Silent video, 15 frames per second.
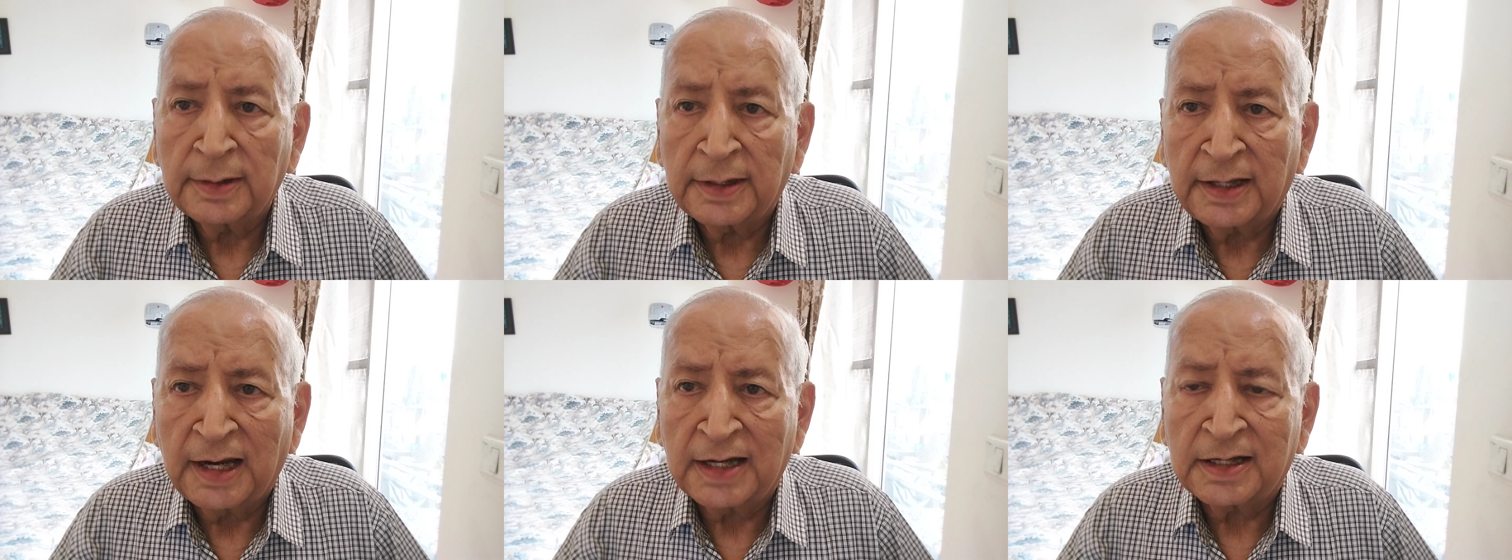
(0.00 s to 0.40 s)

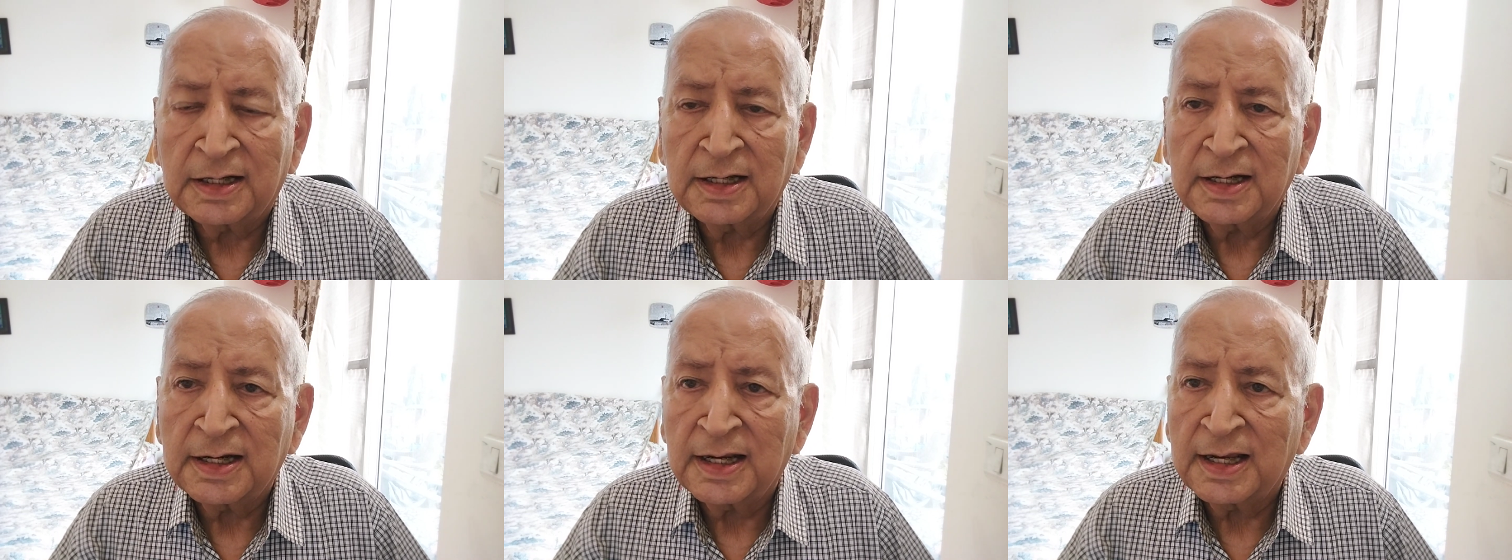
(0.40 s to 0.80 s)
get
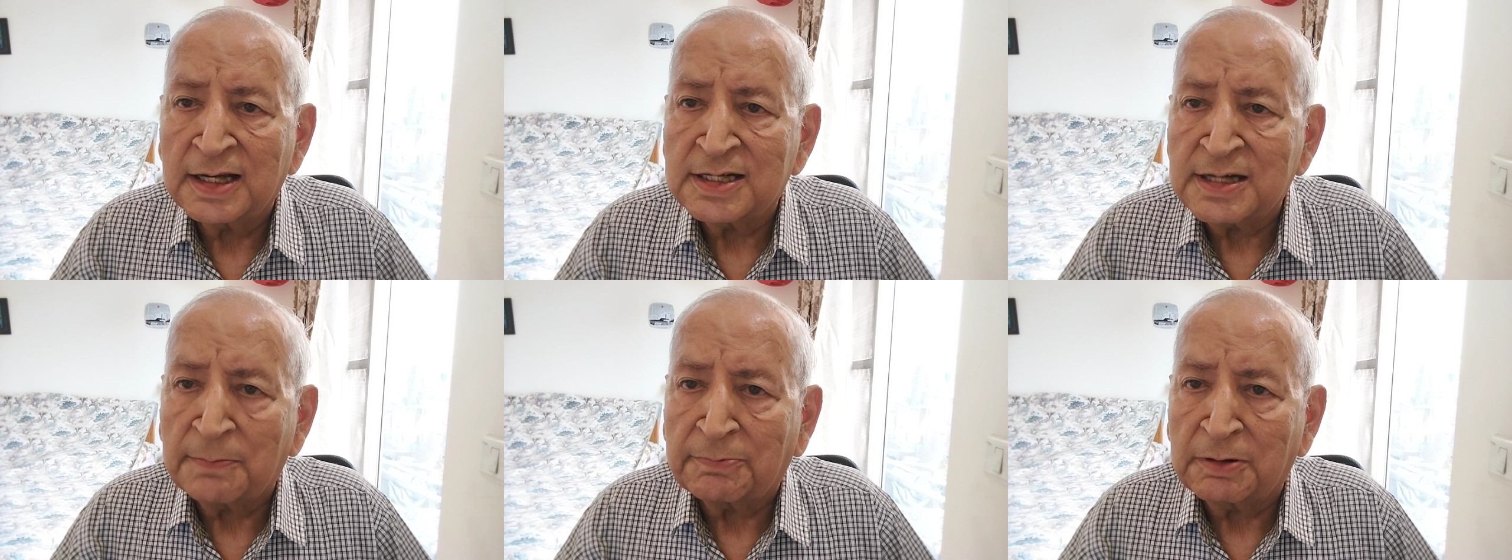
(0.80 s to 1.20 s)

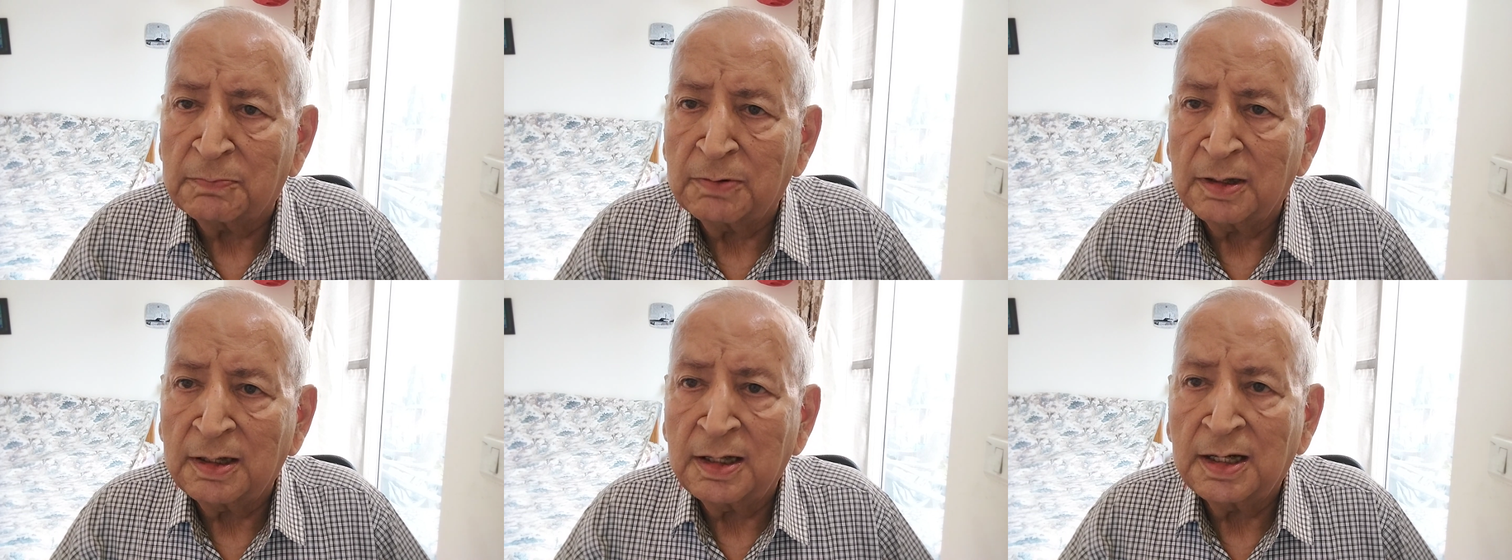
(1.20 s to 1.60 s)

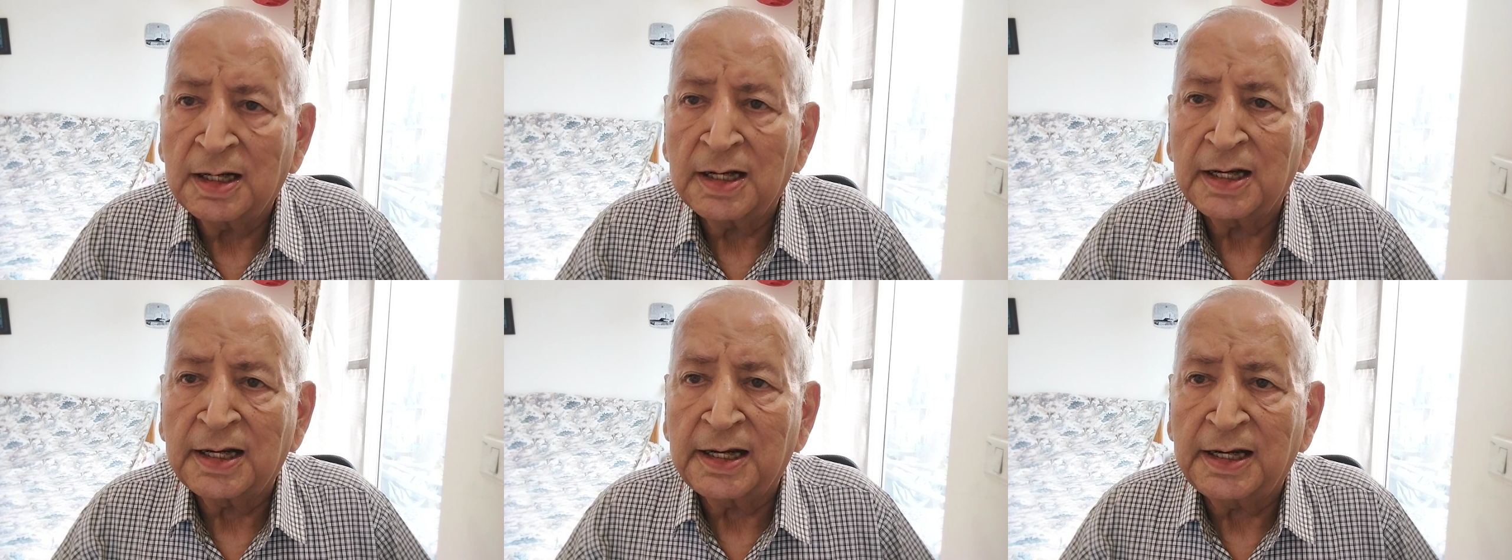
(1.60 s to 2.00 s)
acceptable
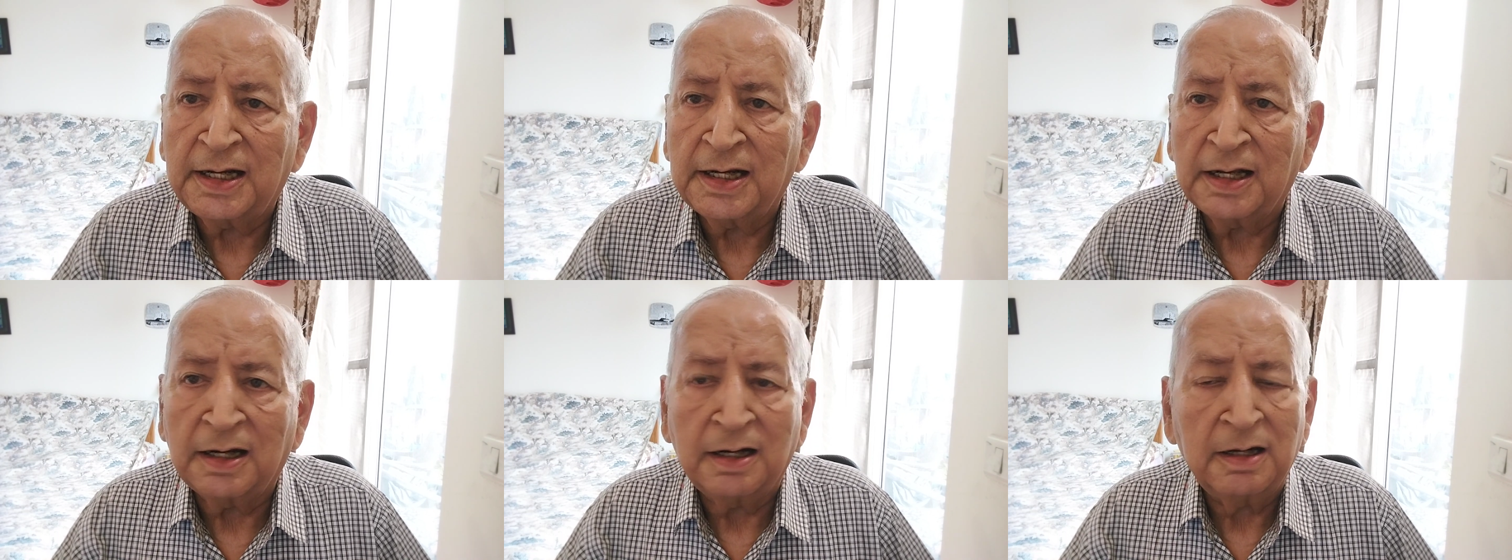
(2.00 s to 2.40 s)

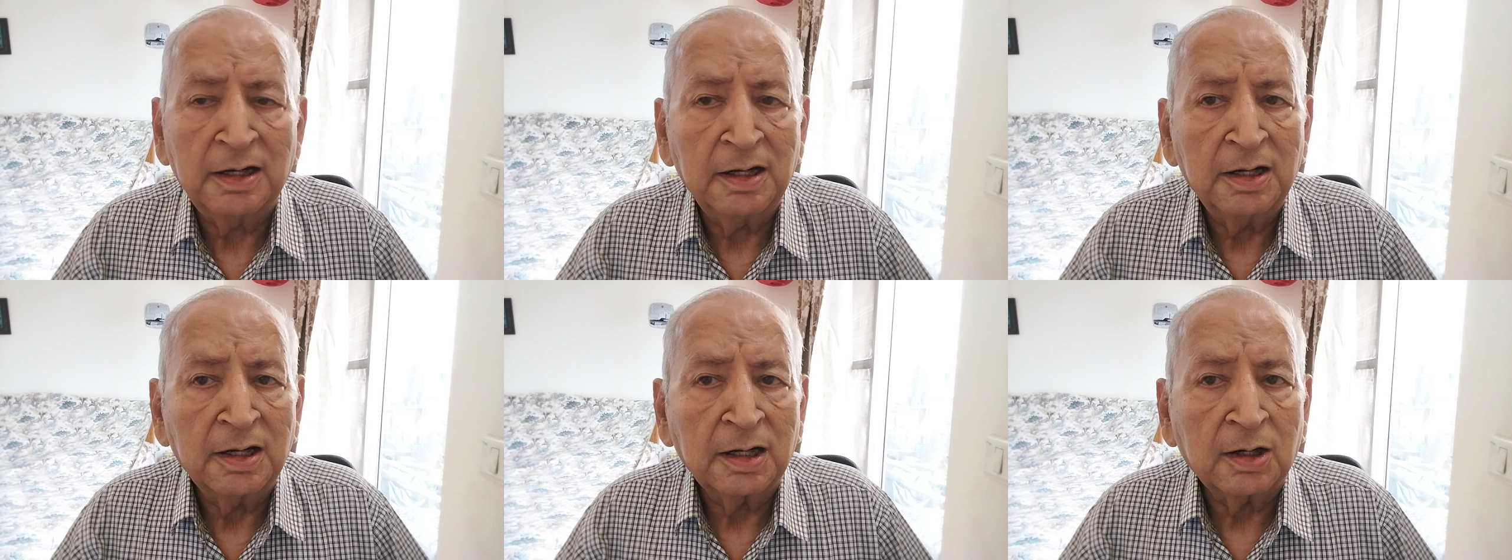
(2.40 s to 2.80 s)
in a
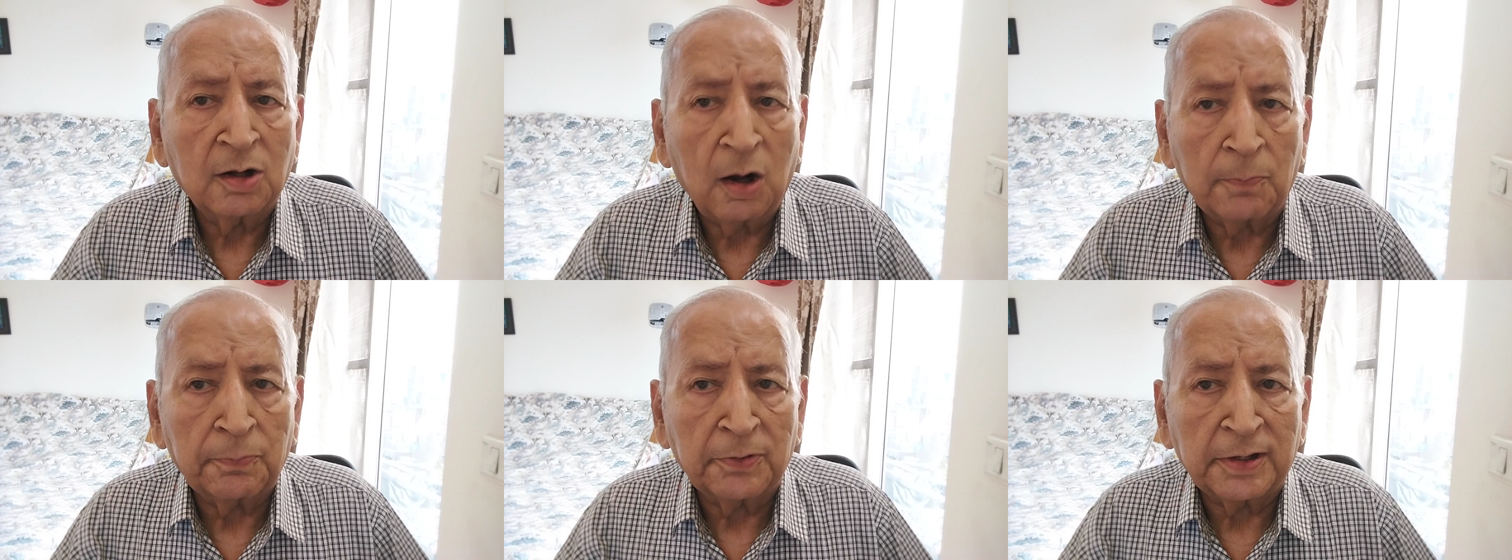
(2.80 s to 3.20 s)

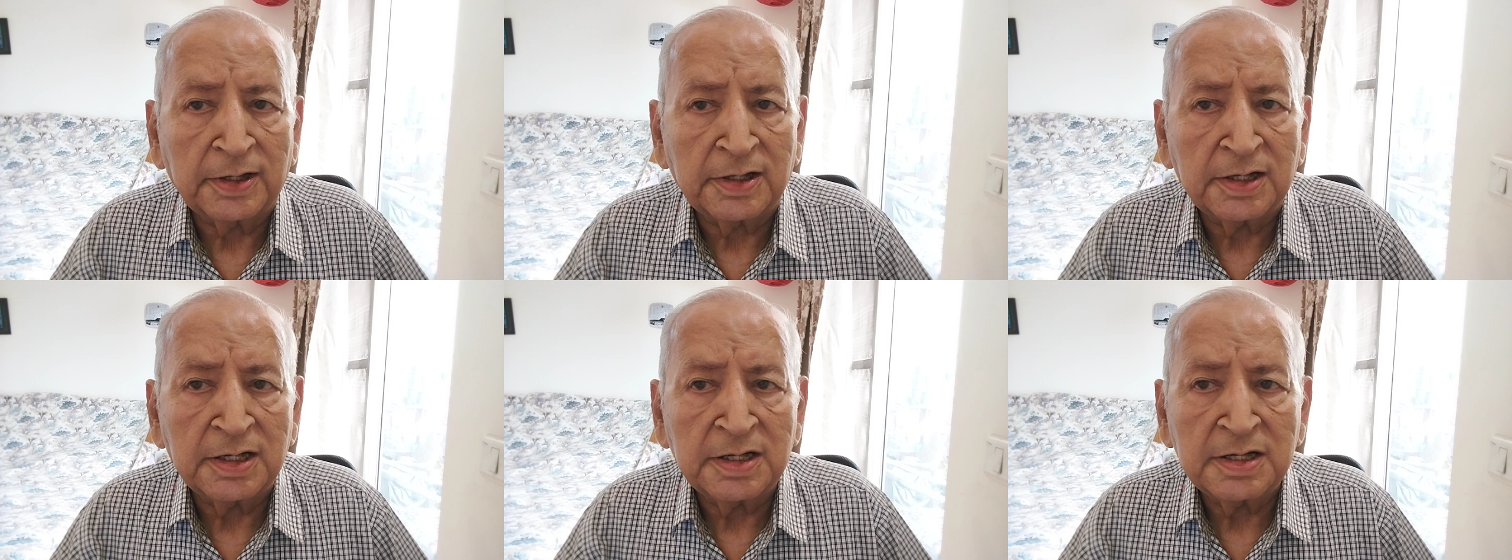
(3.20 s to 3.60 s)

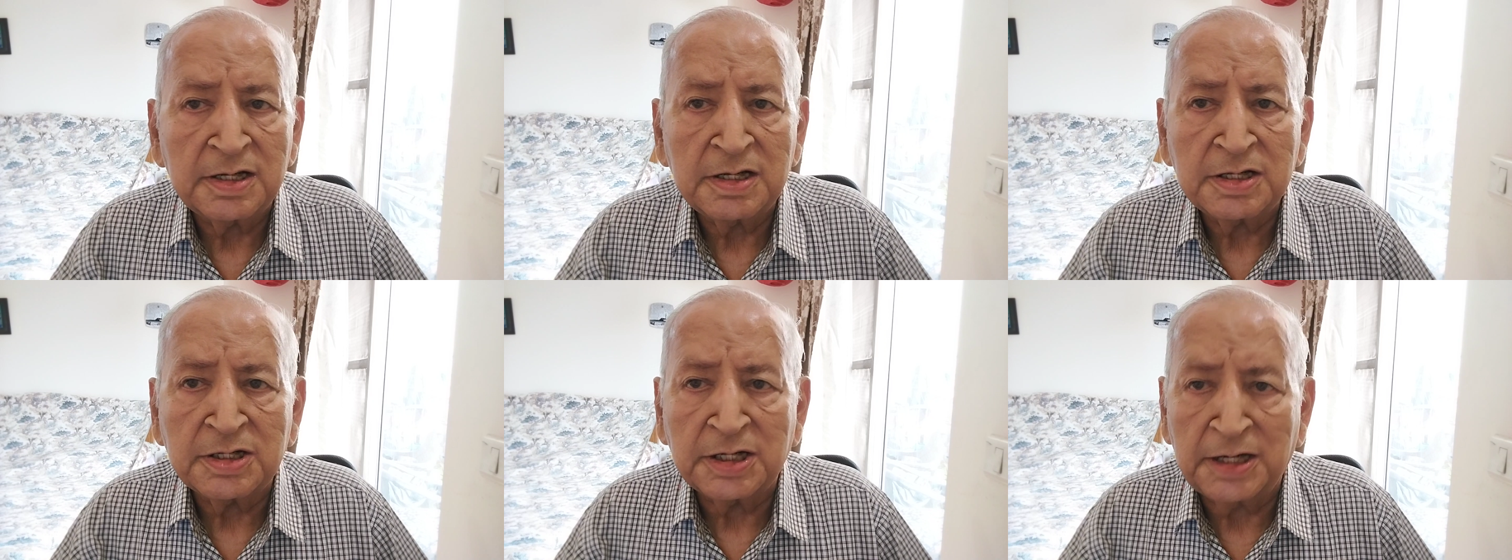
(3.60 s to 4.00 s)
corporate
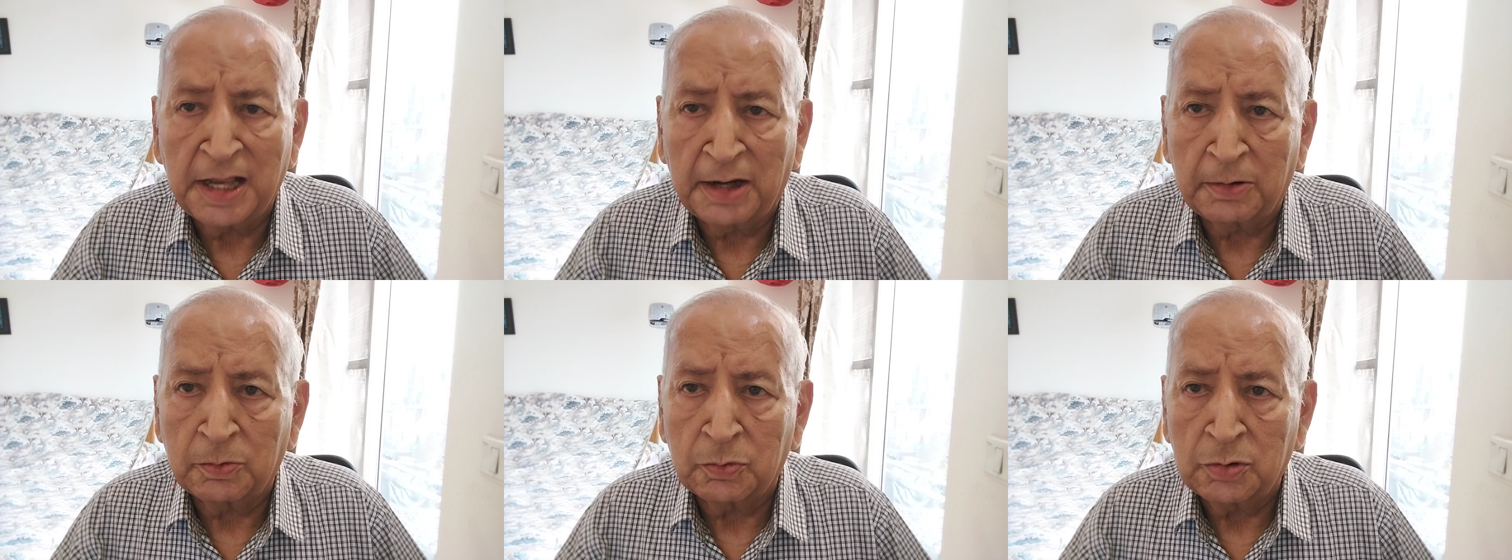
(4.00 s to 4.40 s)

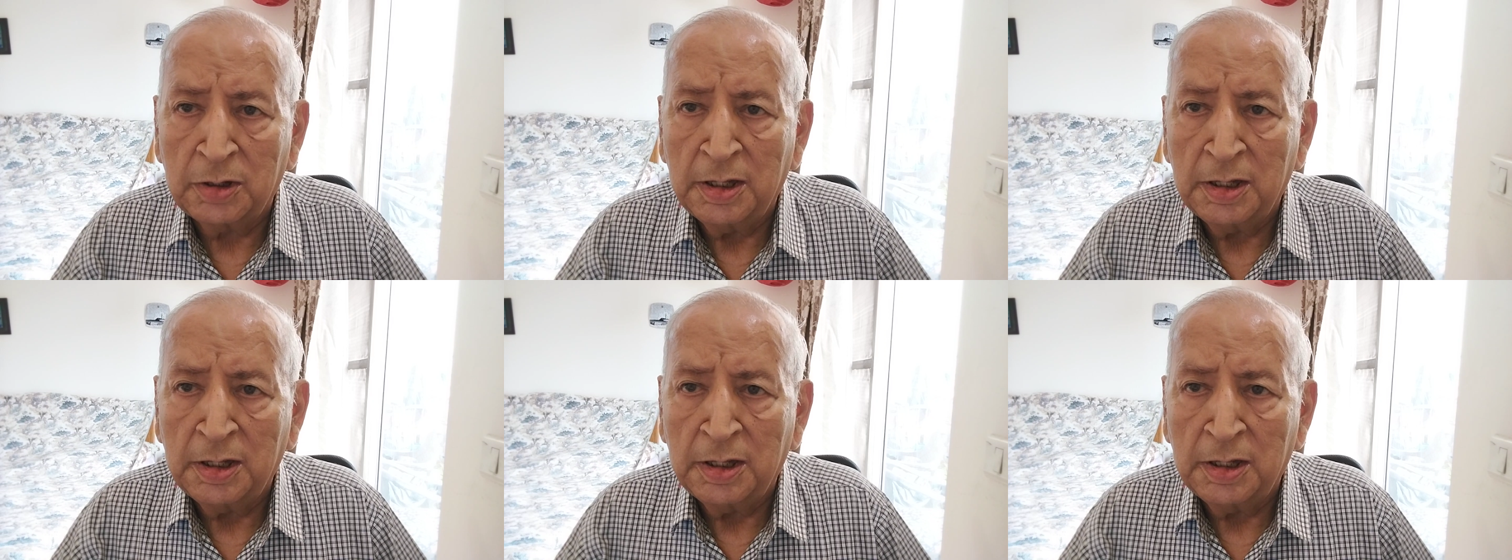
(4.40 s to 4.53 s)
scenario.